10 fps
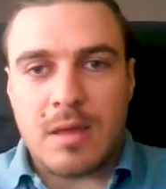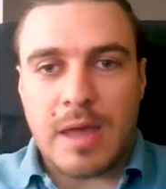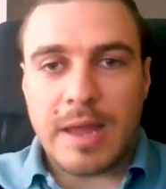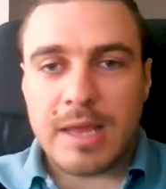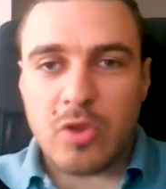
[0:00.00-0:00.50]

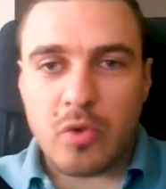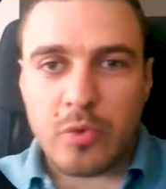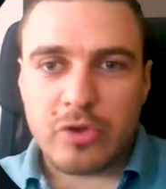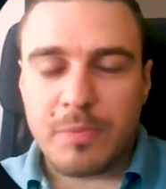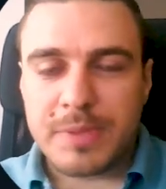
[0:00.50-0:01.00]
I clicked on
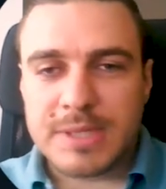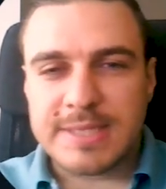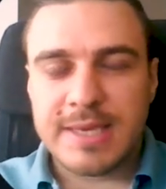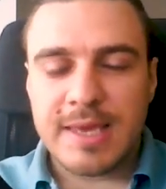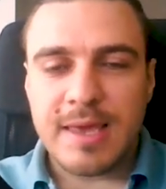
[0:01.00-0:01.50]
withdraw
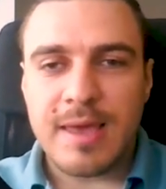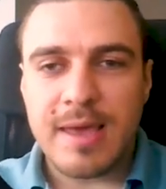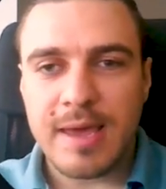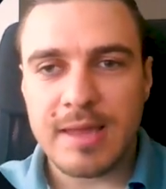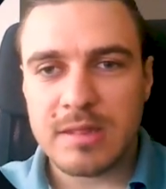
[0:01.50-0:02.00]
BTC
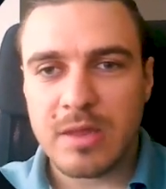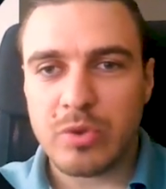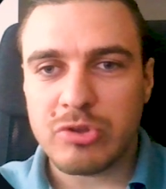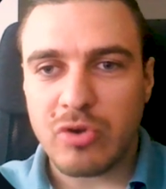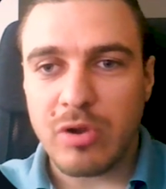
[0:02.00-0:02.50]
and the
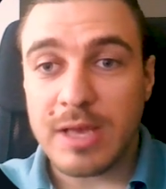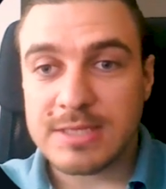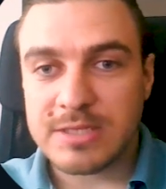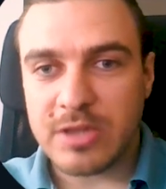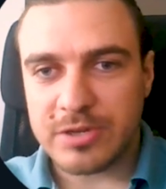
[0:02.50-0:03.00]
withdrawal has
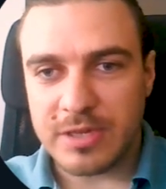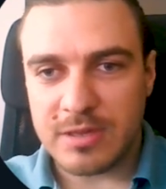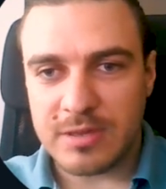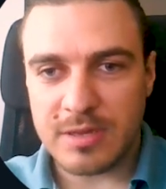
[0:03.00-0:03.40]
started.